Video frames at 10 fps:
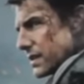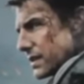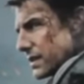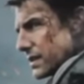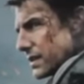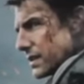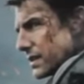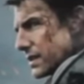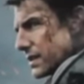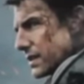
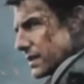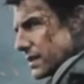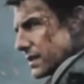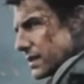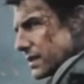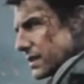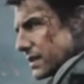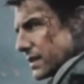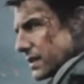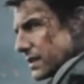
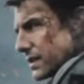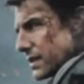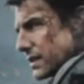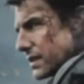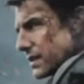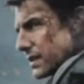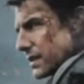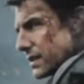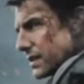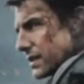
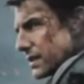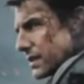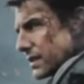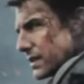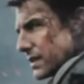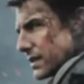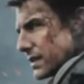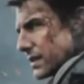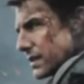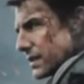
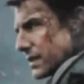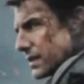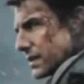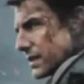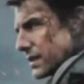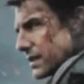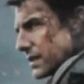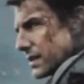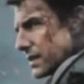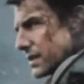
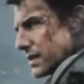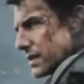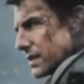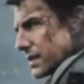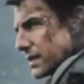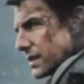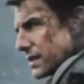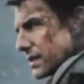This person isn't speaking.